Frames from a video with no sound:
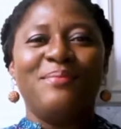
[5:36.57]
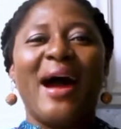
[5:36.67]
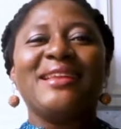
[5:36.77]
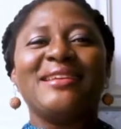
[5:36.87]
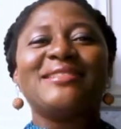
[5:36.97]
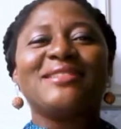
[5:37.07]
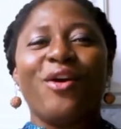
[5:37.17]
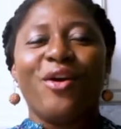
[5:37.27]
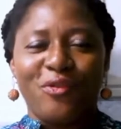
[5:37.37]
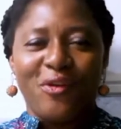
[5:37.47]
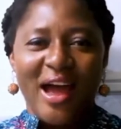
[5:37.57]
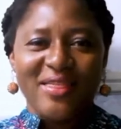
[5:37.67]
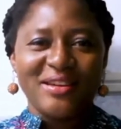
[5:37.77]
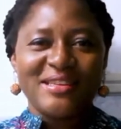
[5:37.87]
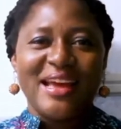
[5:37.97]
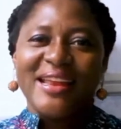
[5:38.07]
by these godfathers.